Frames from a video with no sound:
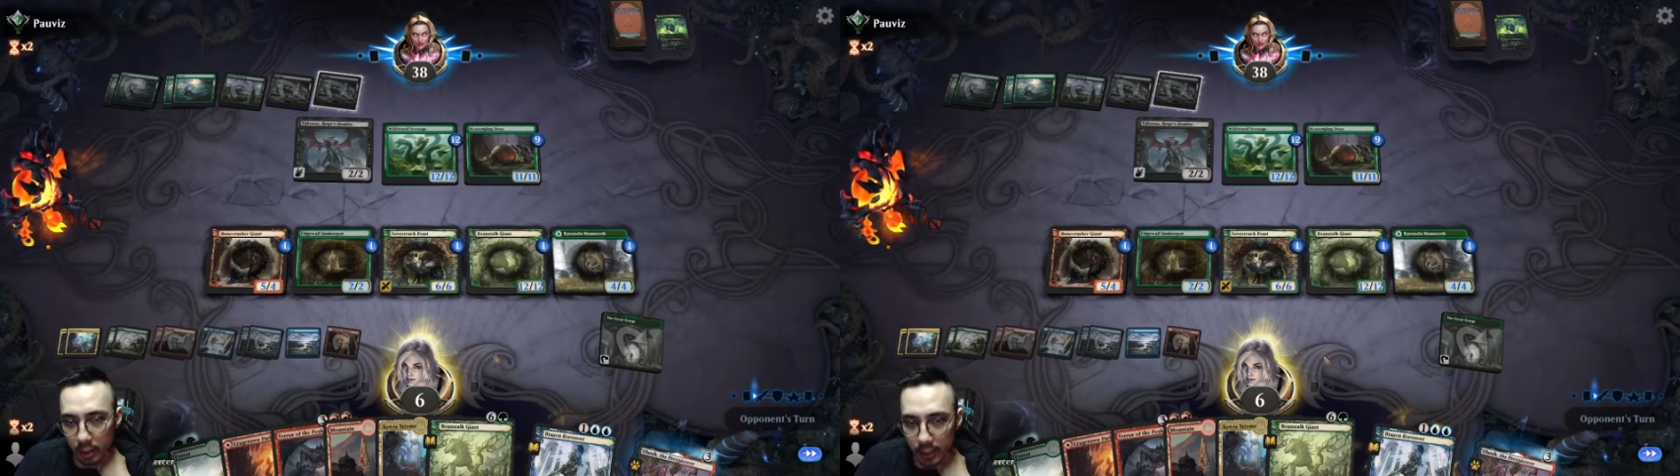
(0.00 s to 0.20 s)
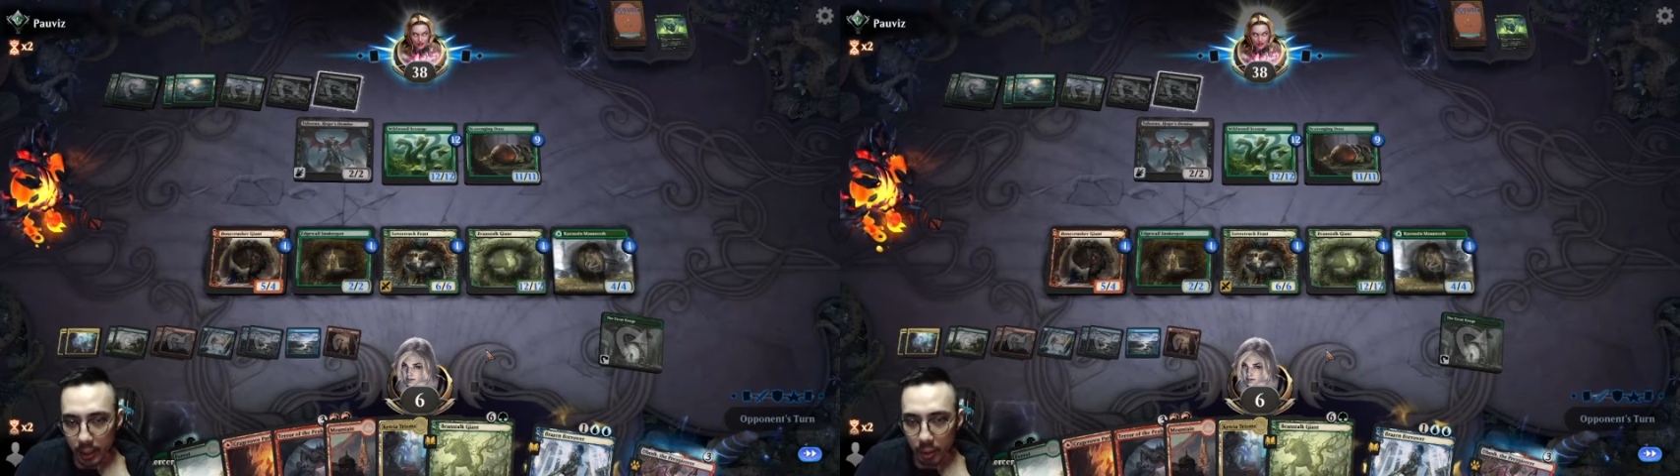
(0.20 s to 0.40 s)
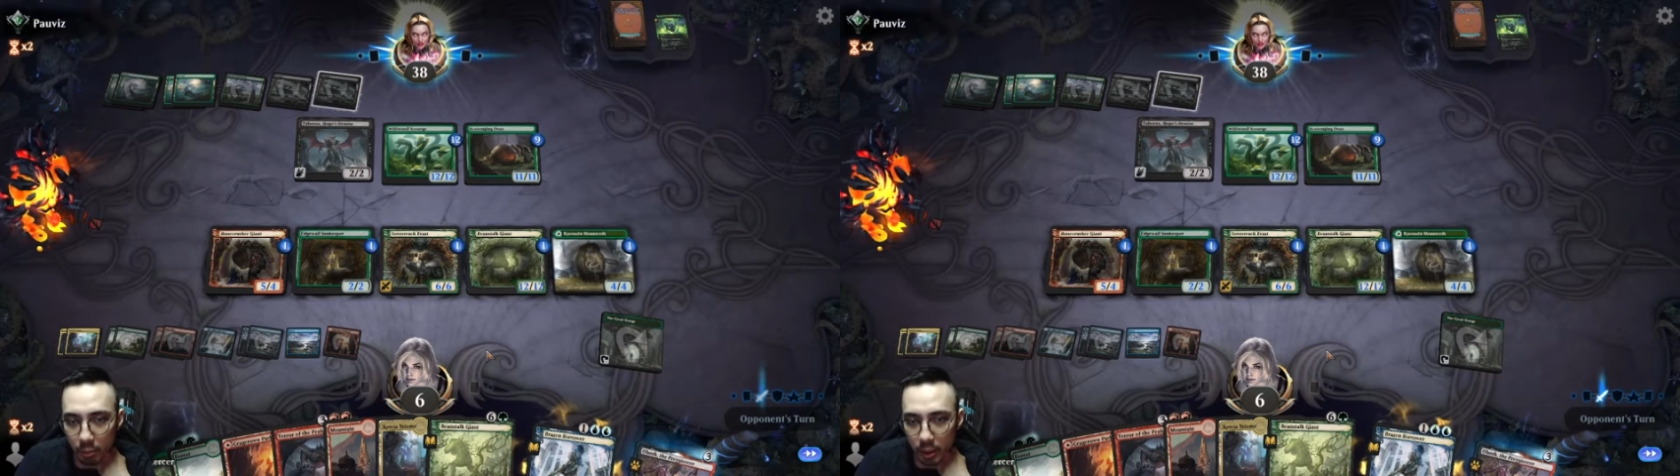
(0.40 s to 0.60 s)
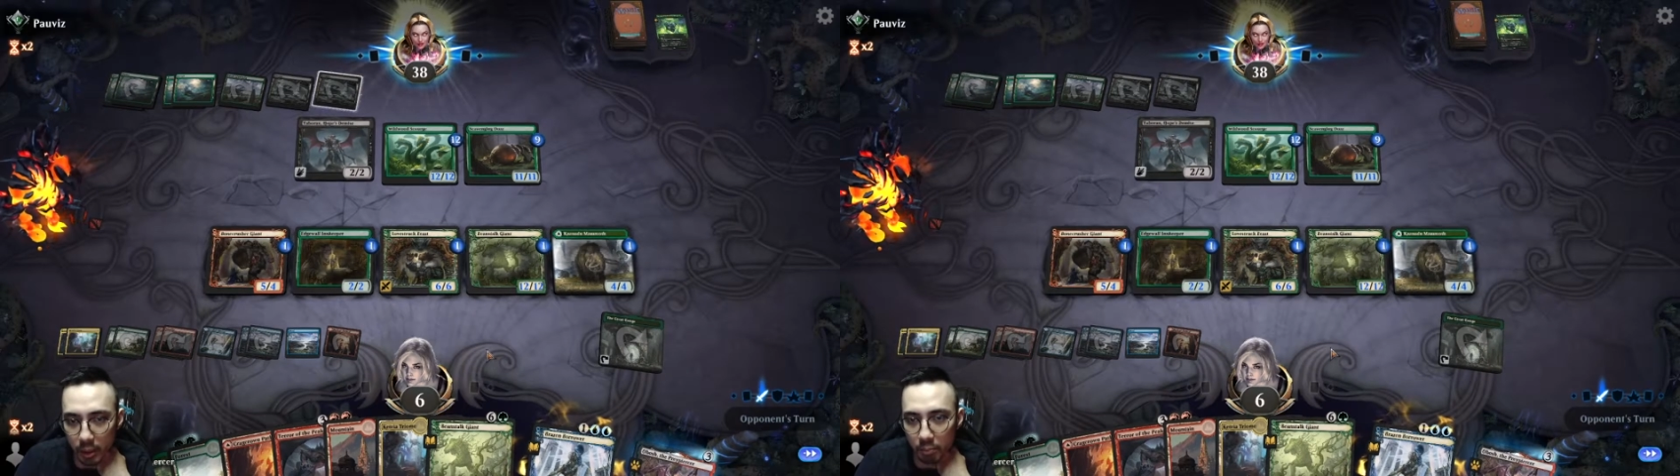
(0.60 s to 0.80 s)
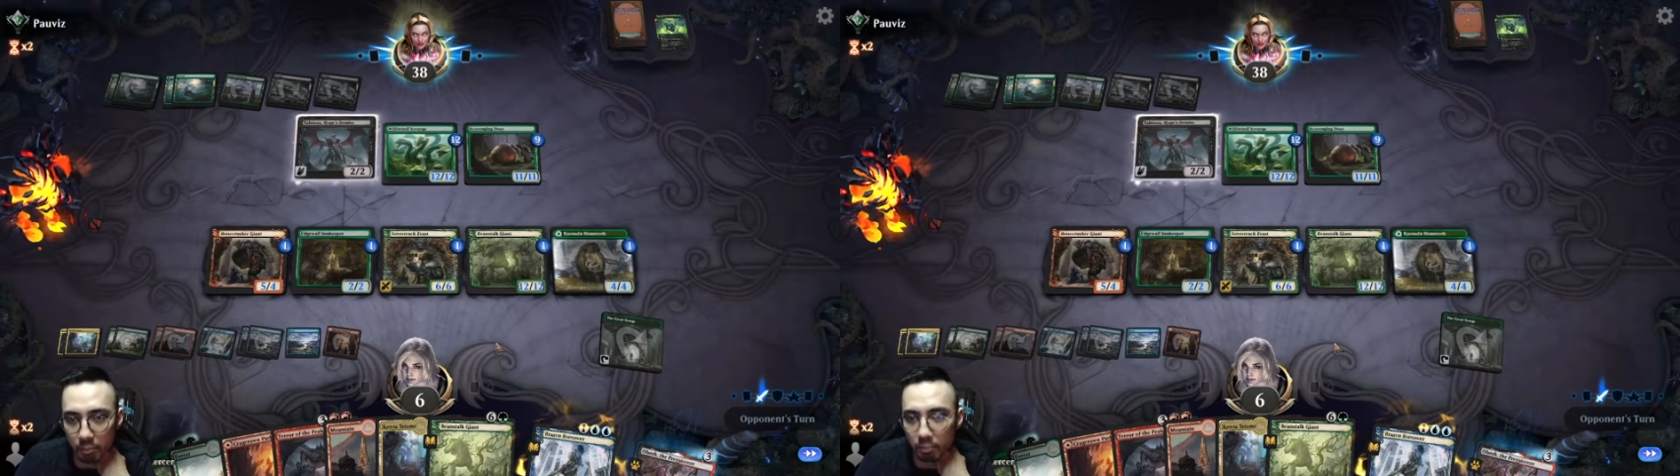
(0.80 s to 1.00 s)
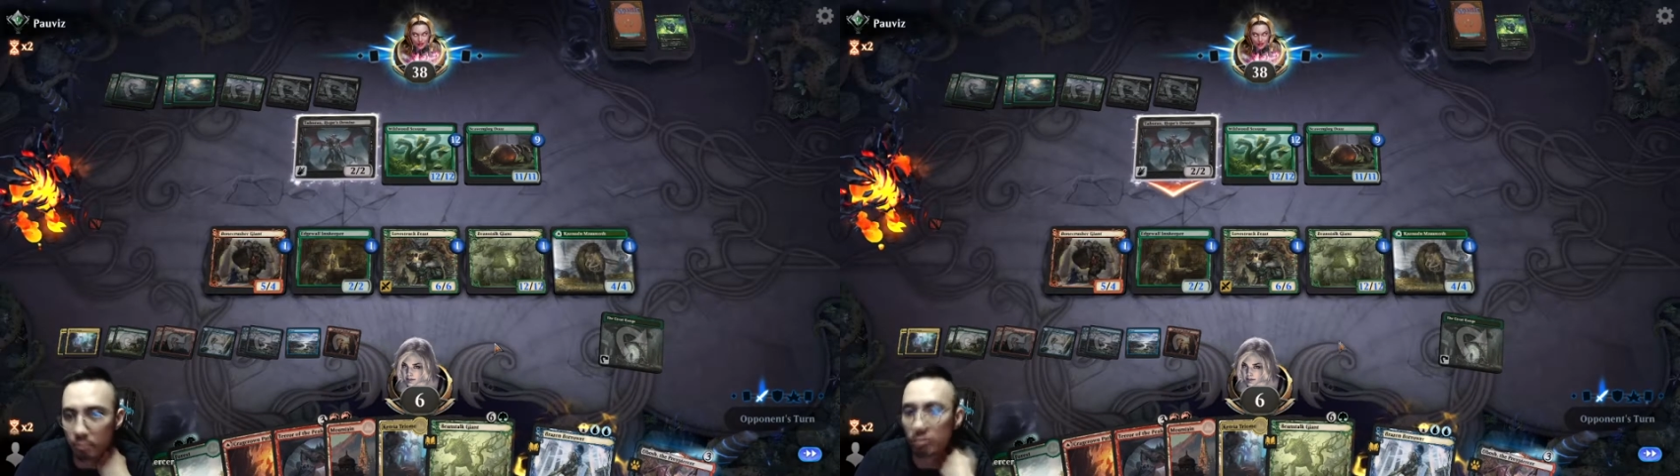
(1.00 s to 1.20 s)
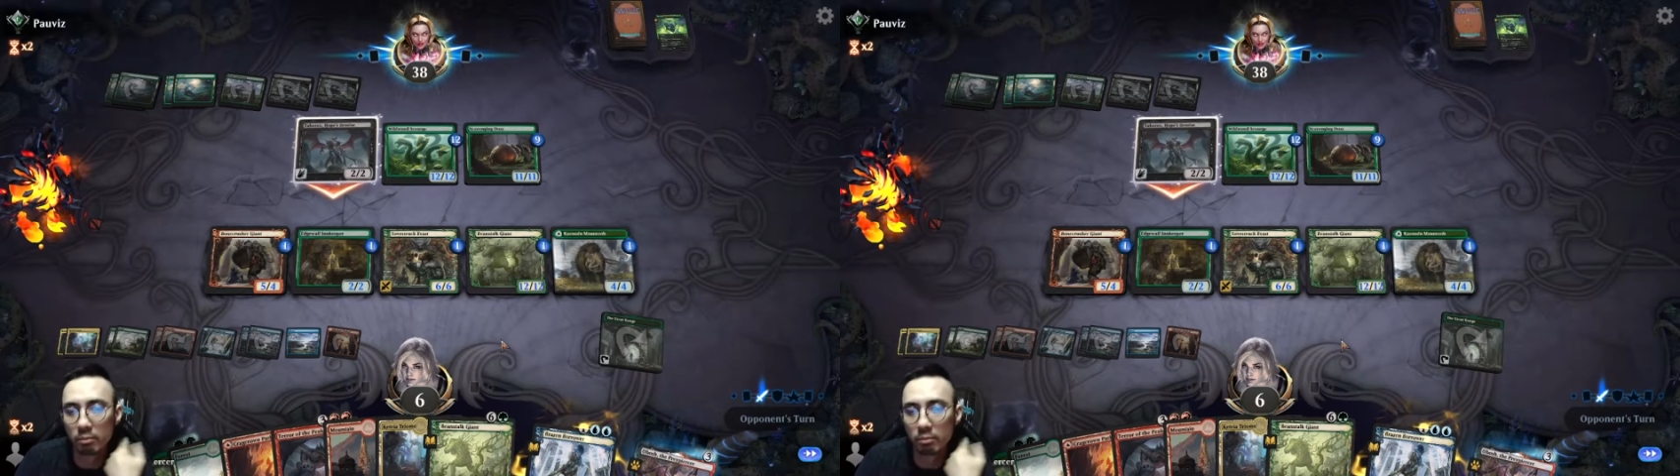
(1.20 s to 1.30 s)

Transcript: in